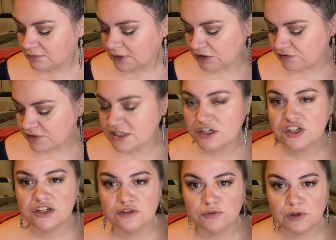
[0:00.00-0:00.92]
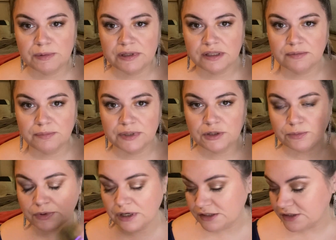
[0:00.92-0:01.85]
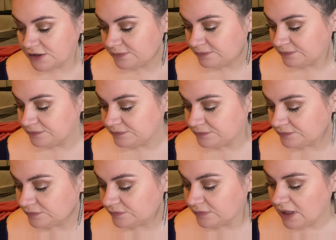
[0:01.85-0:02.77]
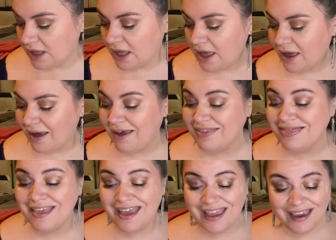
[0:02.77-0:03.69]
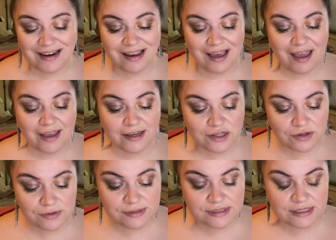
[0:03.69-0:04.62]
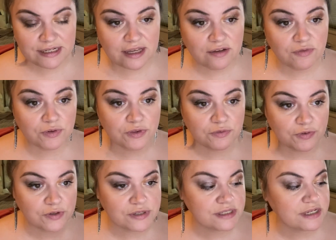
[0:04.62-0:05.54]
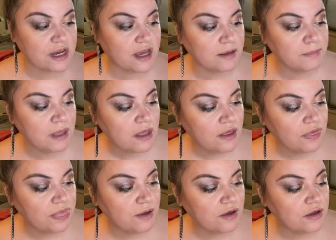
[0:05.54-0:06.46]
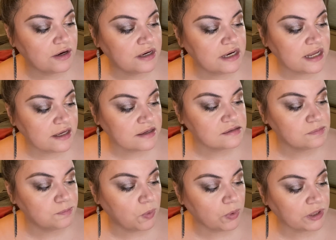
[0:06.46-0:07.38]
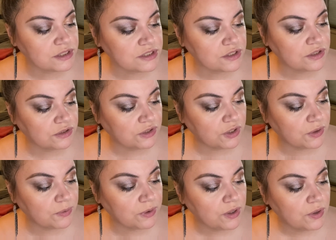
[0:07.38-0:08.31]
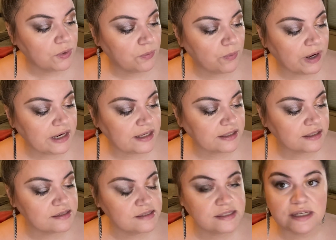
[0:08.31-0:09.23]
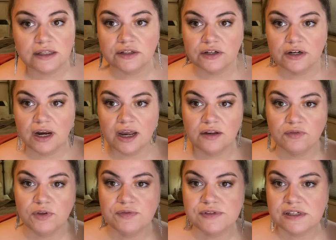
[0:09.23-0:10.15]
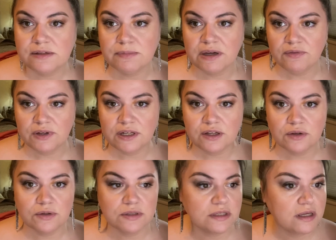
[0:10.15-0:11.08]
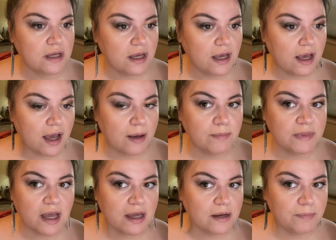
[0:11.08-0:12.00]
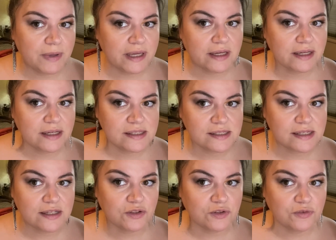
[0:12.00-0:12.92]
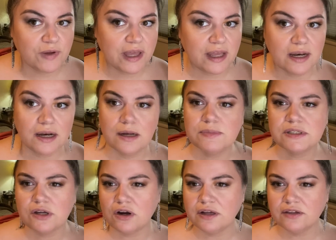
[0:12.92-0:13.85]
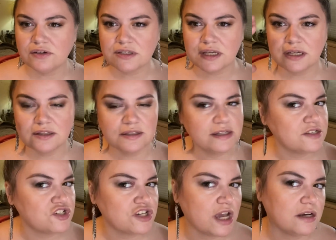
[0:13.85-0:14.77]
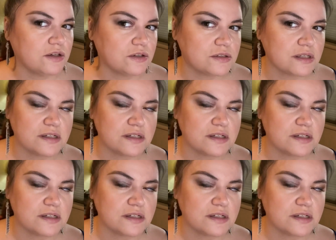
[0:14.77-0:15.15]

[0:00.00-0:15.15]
Physicians Formula Butter Bronzer. And then I used today for the first time the NYX Born to Glow Radiant Concealer. And if you've seen my videos, I'm not a big concealer fan. And I'm sorry there's like these shadows.